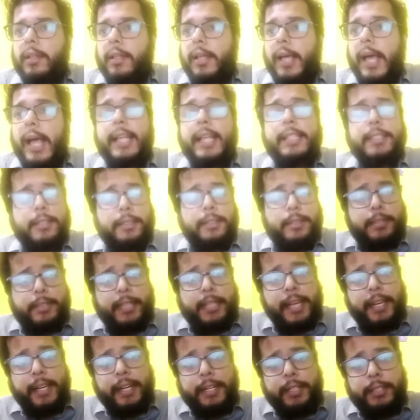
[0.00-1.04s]
As
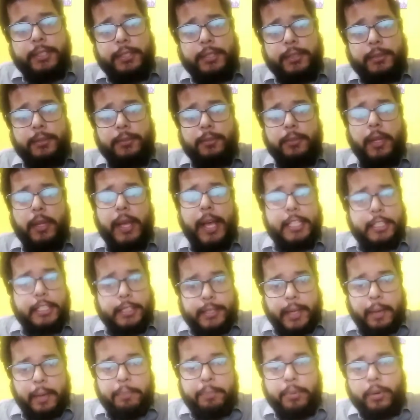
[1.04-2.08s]
tenants, as
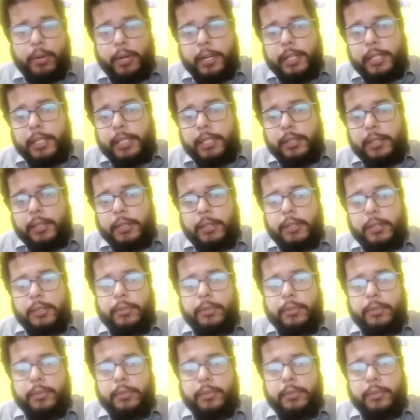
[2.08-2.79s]
temporary